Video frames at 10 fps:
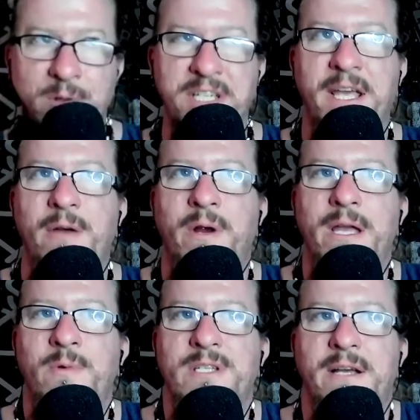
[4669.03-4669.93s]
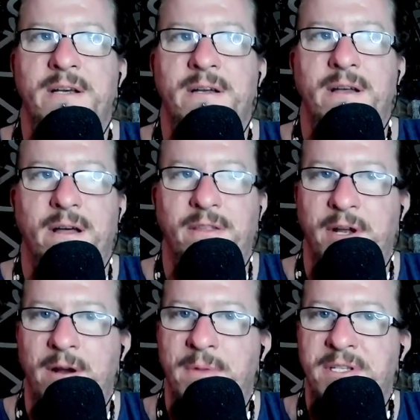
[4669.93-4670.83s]
a skit where he was like a, a
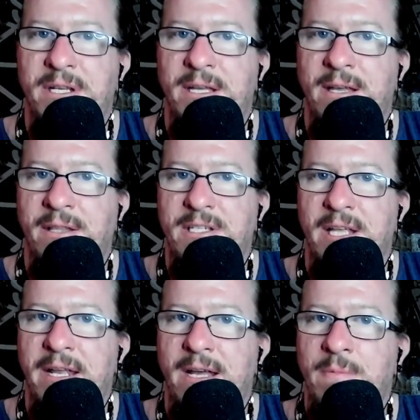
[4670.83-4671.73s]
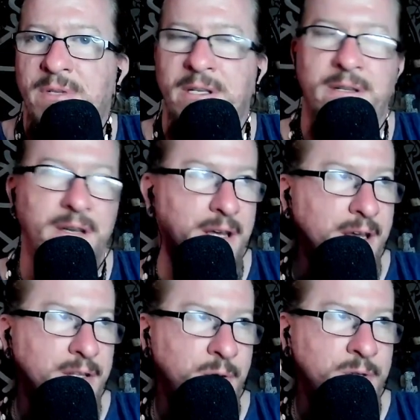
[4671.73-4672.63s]
therapist, and he and this lady comes in
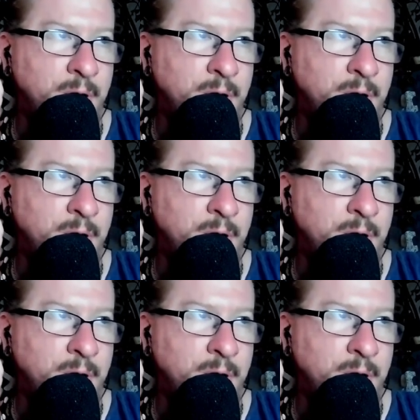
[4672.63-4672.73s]
to his